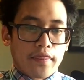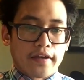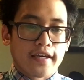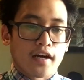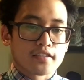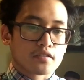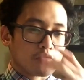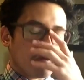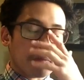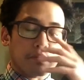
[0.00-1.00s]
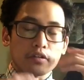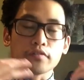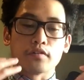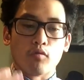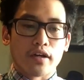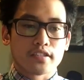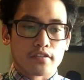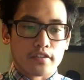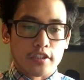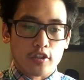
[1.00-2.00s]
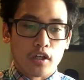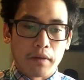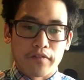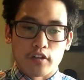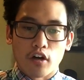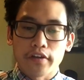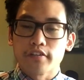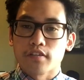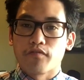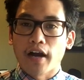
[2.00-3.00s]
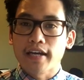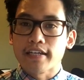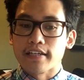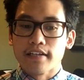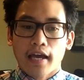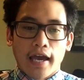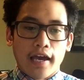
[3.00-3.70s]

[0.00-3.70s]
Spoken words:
the cost to rebuild the Western Europe after all the years of fighting,